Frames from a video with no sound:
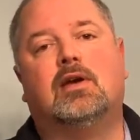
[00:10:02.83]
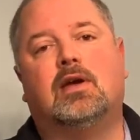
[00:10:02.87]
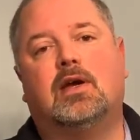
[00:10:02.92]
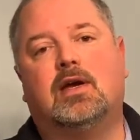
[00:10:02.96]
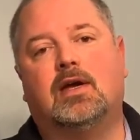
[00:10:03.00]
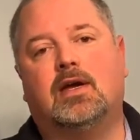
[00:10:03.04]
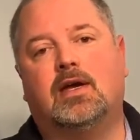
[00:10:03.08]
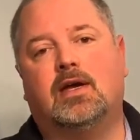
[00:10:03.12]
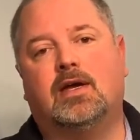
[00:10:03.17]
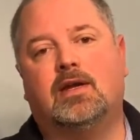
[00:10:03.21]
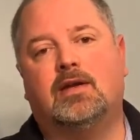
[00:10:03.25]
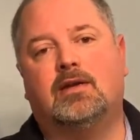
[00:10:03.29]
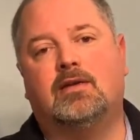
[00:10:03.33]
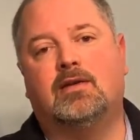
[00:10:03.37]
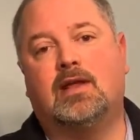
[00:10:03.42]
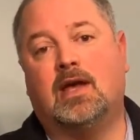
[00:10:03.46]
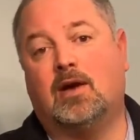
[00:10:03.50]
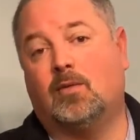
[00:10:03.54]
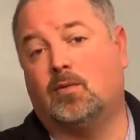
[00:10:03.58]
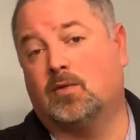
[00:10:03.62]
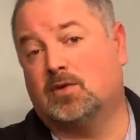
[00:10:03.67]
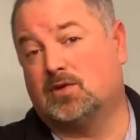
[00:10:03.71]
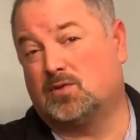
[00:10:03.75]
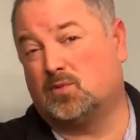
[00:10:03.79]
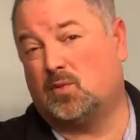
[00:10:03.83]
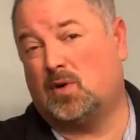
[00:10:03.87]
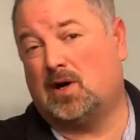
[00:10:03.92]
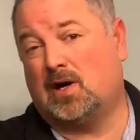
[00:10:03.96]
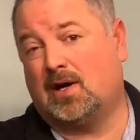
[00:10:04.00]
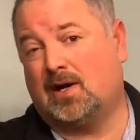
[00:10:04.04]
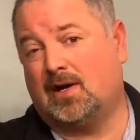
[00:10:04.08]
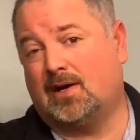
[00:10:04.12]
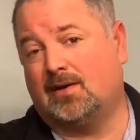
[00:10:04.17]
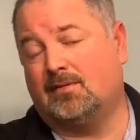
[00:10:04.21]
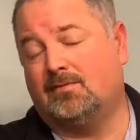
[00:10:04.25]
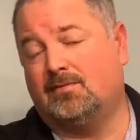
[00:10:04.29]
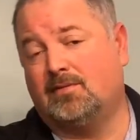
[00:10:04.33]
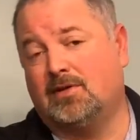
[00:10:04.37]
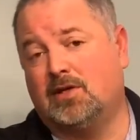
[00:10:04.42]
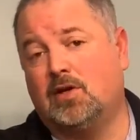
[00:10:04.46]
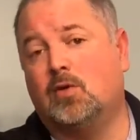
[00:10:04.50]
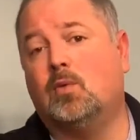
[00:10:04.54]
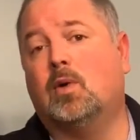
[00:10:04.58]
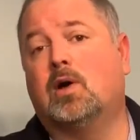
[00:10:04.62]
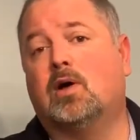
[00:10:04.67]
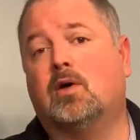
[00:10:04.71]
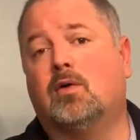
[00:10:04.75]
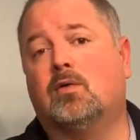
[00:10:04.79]
and that was why
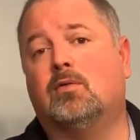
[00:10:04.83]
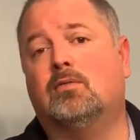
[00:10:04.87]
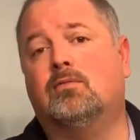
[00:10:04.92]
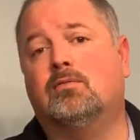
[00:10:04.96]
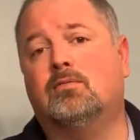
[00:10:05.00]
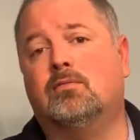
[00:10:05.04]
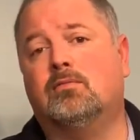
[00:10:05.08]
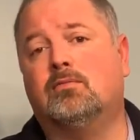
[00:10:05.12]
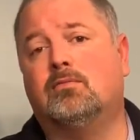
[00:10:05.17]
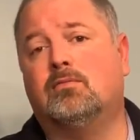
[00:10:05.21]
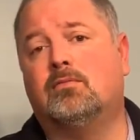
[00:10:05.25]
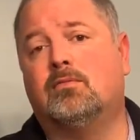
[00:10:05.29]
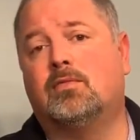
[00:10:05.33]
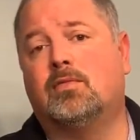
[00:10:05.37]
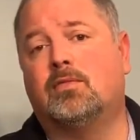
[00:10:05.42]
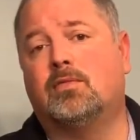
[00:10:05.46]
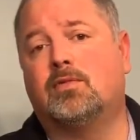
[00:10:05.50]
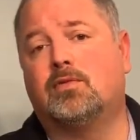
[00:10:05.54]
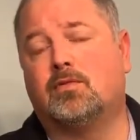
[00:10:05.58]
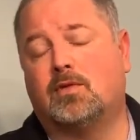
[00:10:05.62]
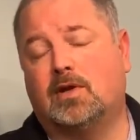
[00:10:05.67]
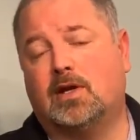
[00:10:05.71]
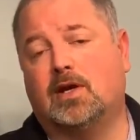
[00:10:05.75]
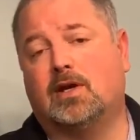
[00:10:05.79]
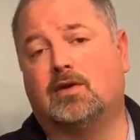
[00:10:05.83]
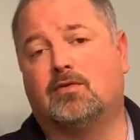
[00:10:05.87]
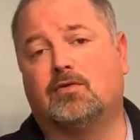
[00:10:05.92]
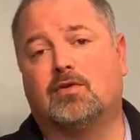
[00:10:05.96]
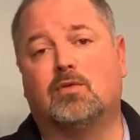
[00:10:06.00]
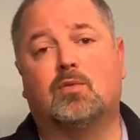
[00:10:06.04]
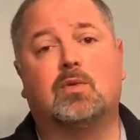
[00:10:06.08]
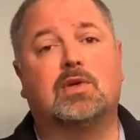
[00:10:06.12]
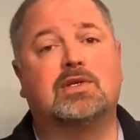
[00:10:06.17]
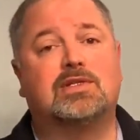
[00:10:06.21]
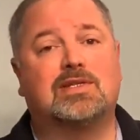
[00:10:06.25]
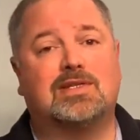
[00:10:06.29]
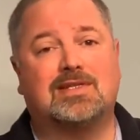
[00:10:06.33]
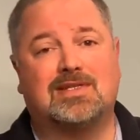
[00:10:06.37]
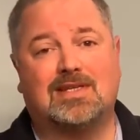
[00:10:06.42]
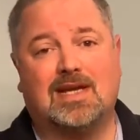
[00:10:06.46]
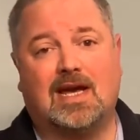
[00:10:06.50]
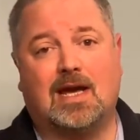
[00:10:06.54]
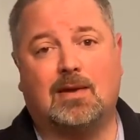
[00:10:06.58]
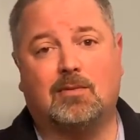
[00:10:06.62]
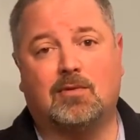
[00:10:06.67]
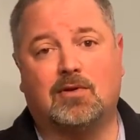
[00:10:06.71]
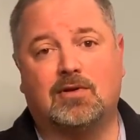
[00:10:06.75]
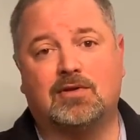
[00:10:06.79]
UL 300 was
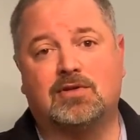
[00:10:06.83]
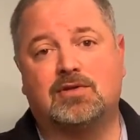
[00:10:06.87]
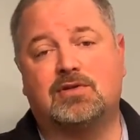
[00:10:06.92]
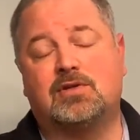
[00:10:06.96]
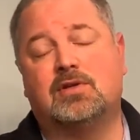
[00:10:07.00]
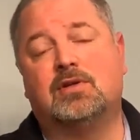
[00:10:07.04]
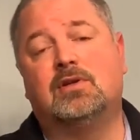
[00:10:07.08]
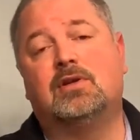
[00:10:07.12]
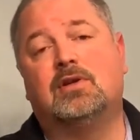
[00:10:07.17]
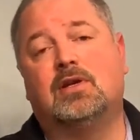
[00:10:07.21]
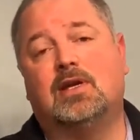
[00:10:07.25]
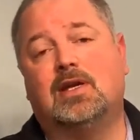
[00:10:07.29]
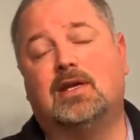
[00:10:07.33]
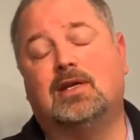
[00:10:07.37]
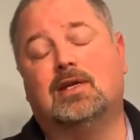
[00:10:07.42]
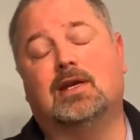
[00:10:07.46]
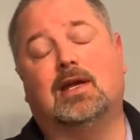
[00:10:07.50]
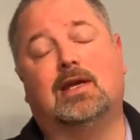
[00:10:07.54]
established in